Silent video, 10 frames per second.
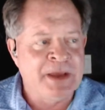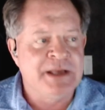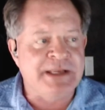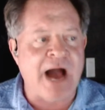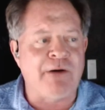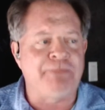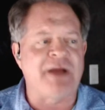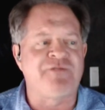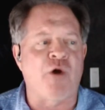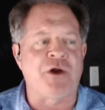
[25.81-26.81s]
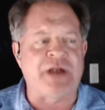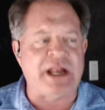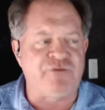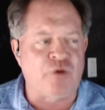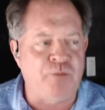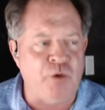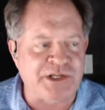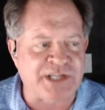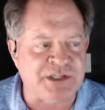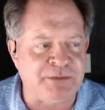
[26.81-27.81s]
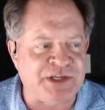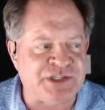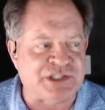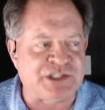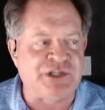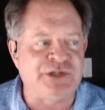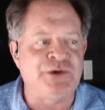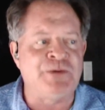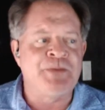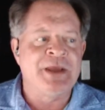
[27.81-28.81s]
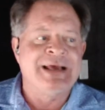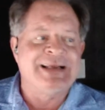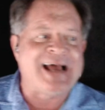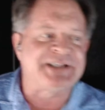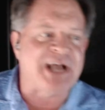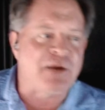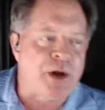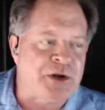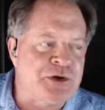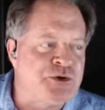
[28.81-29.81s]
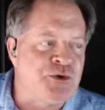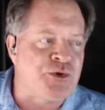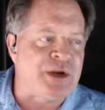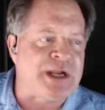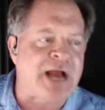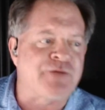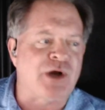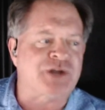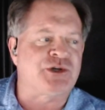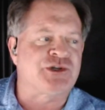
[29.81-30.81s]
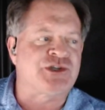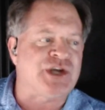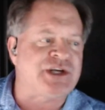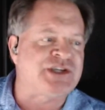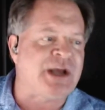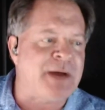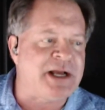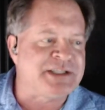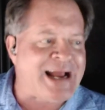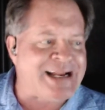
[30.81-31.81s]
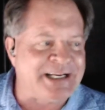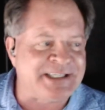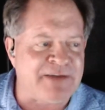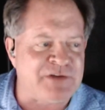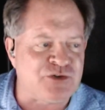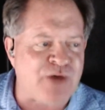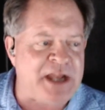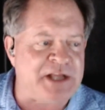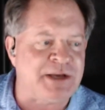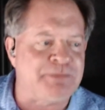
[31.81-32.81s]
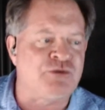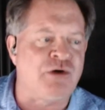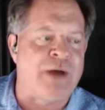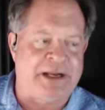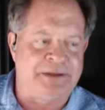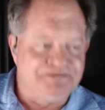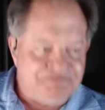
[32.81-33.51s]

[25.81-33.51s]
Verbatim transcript: Dow up by 484 points, S&P 62, Nasdaq 100, 239, Russell 6, semis 97, trendies up to 08.